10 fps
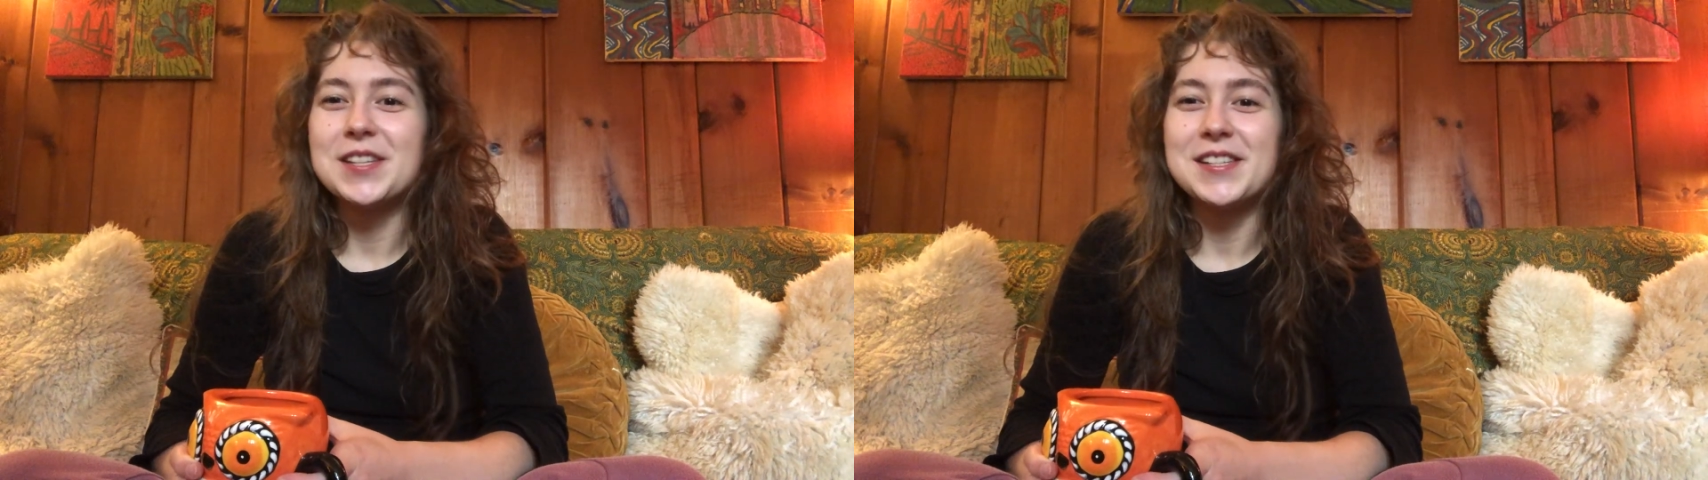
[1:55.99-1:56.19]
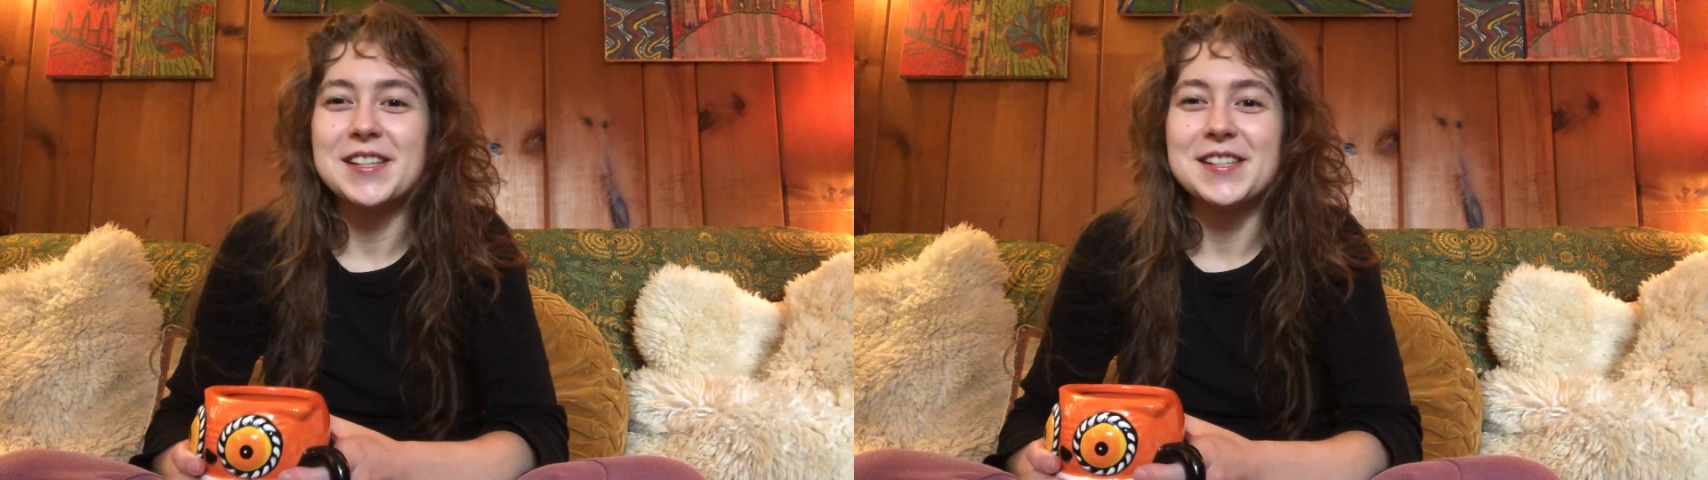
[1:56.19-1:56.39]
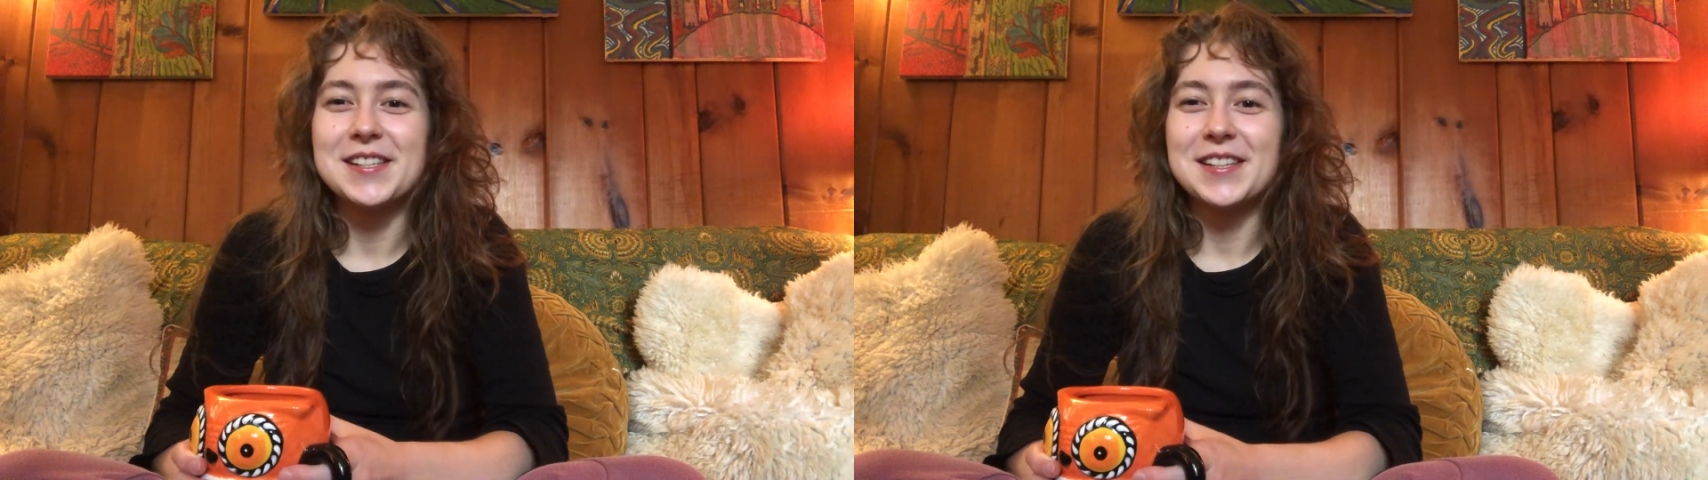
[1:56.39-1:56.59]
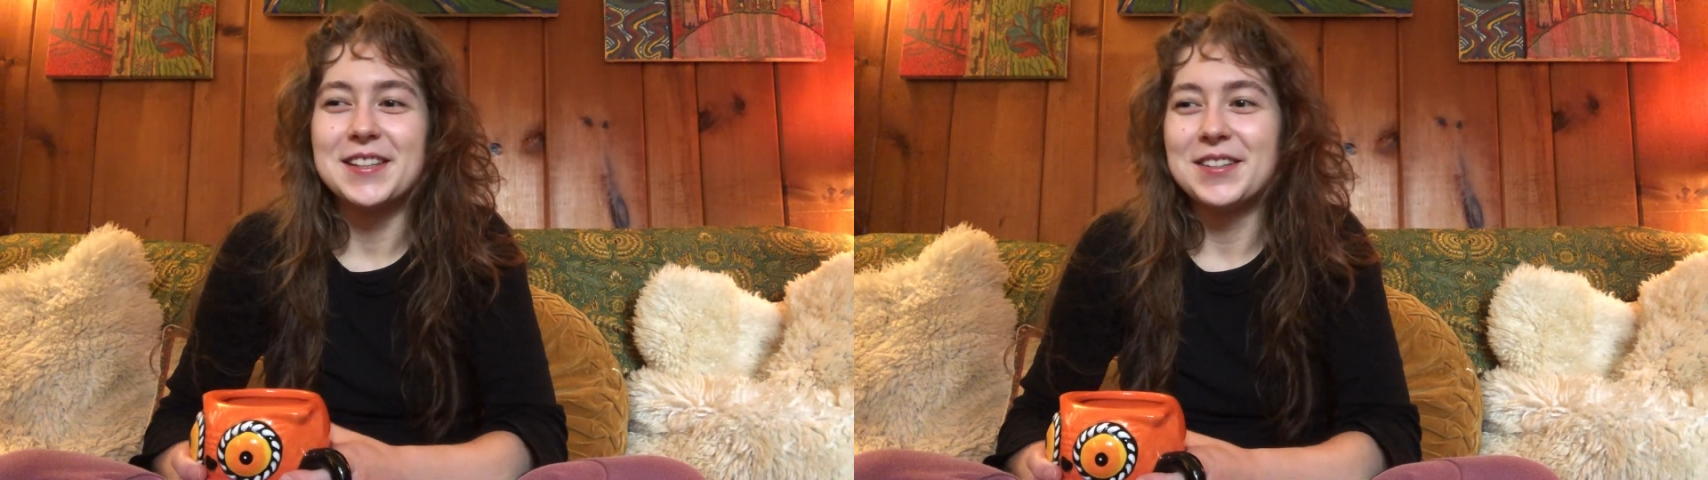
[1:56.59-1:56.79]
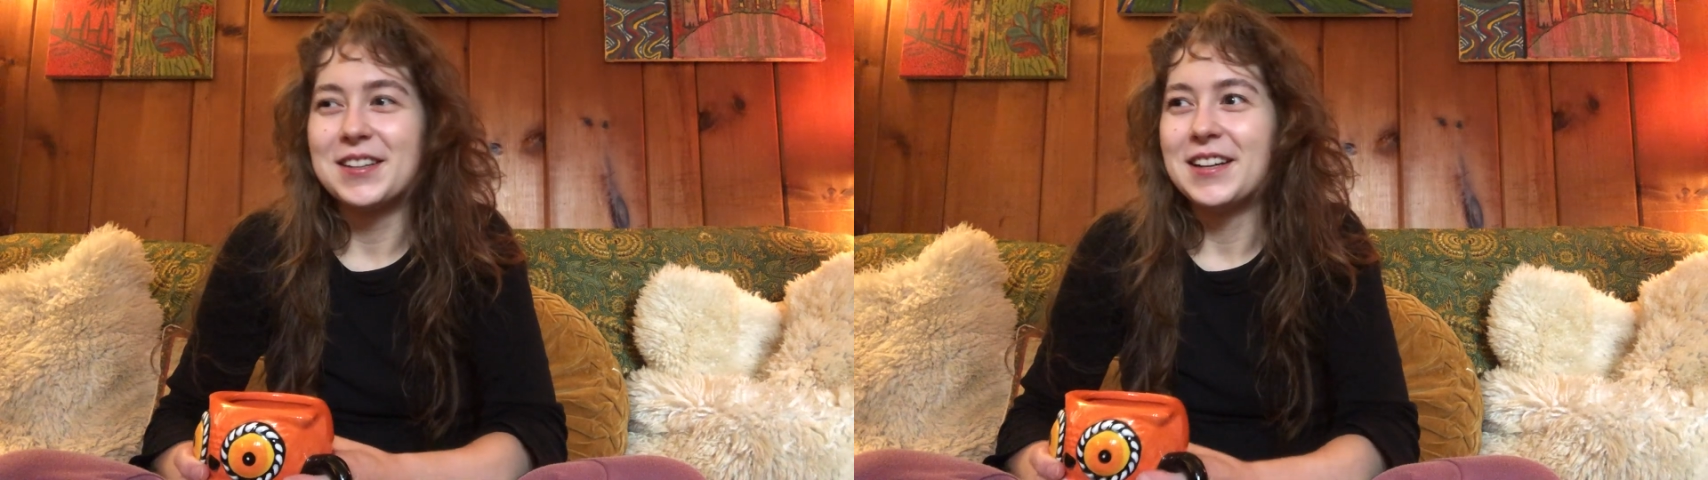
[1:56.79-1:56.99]

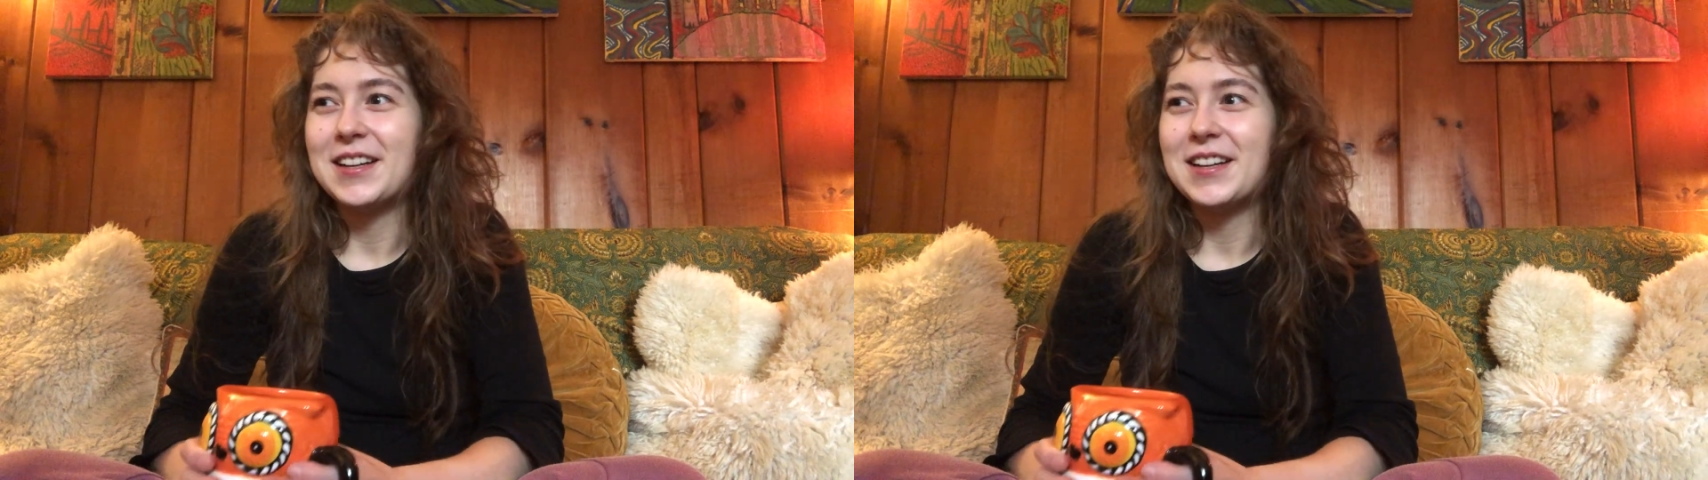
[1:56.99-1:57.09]
season.